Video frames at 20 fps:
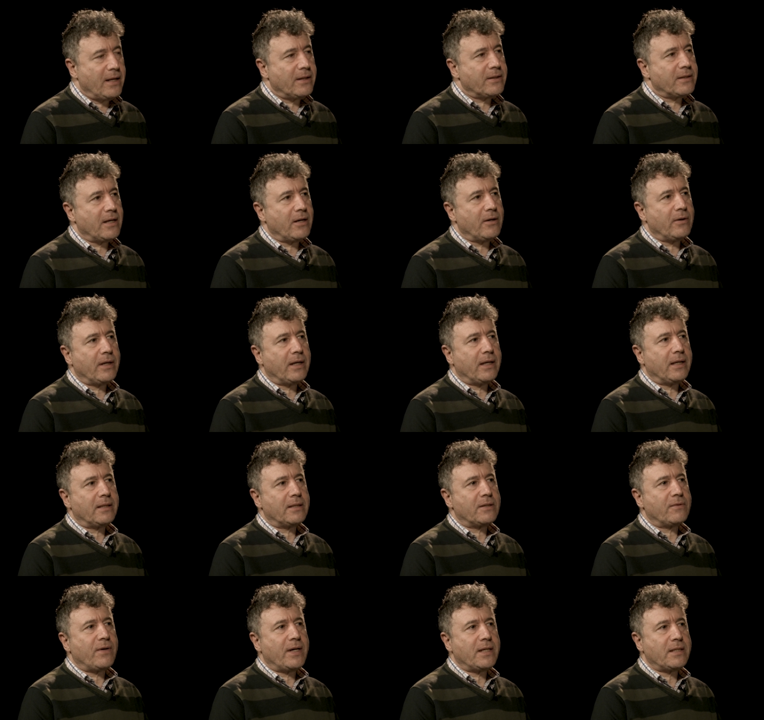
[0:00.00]
So
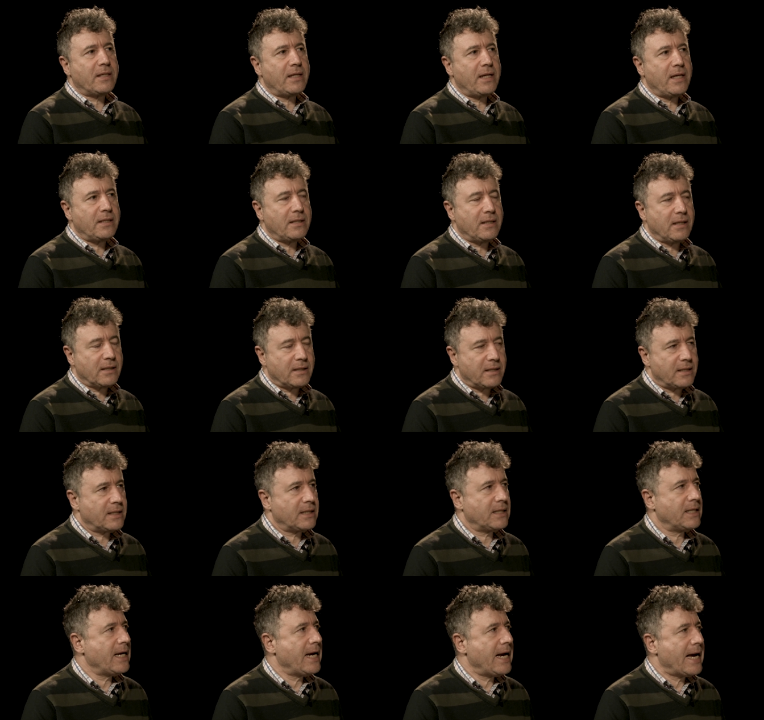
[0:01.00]
it's fascinating to
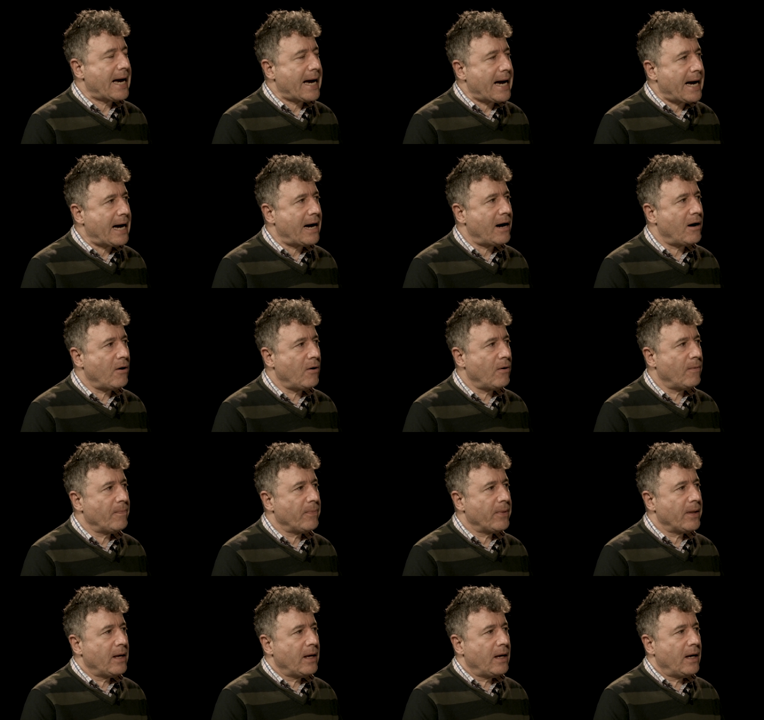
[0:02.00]
see how
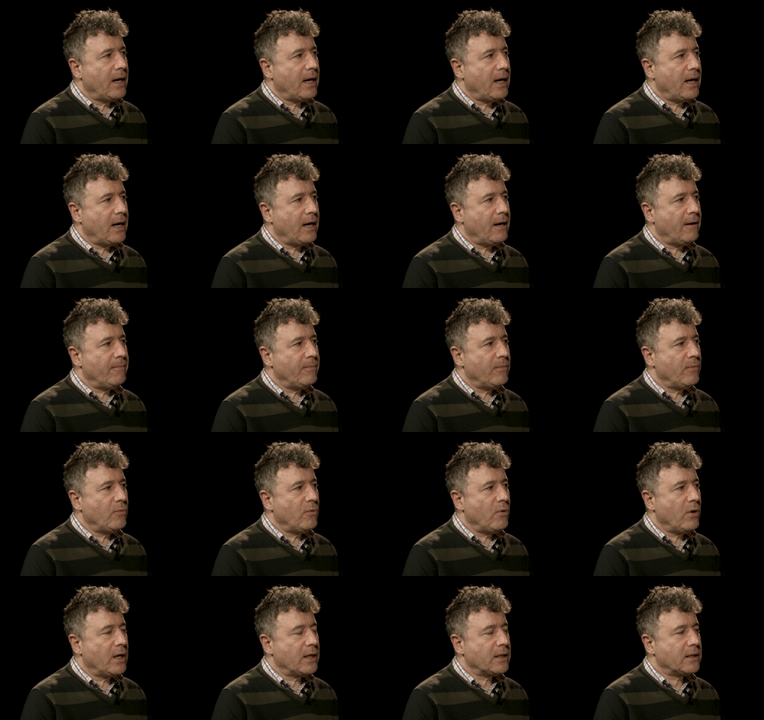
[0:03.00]
um,
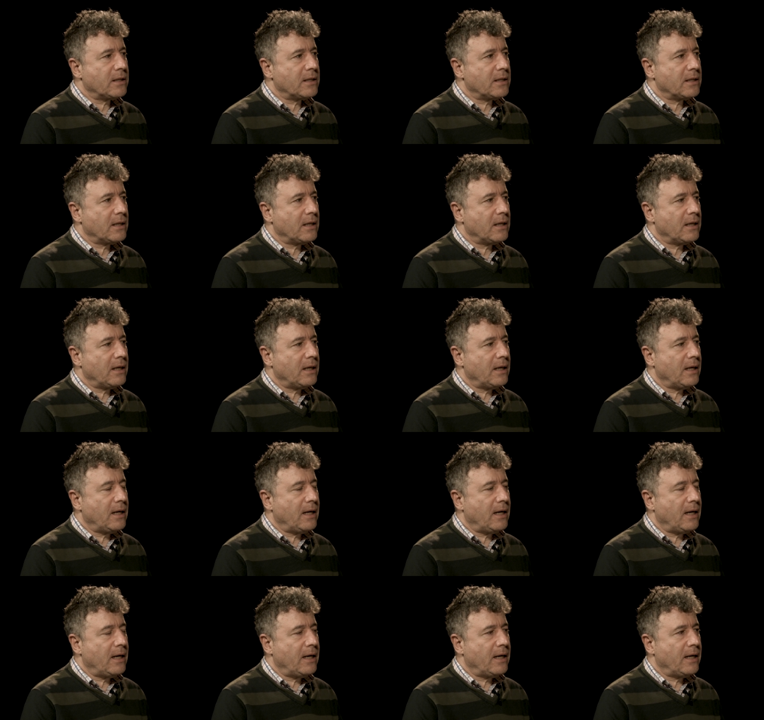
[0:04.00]
what
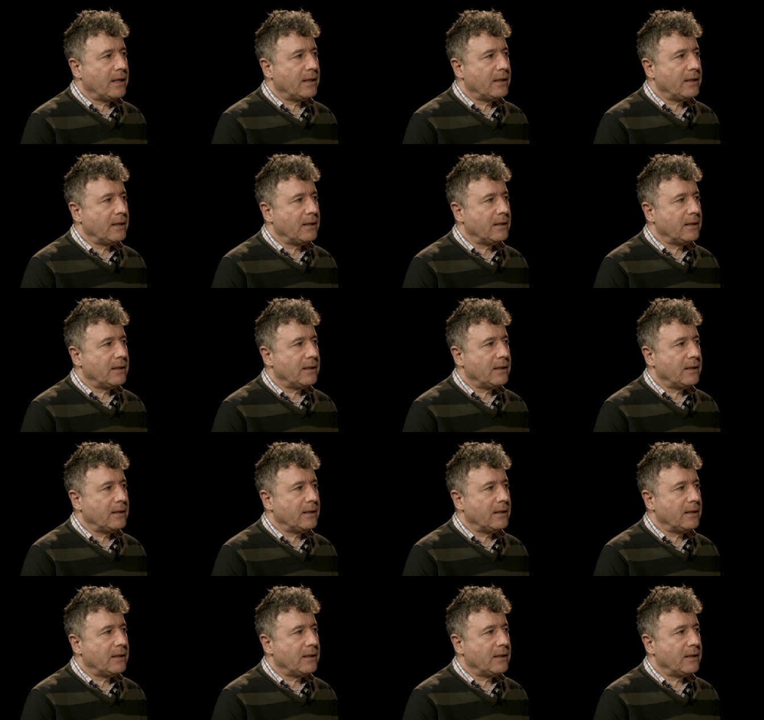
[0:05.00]
uh,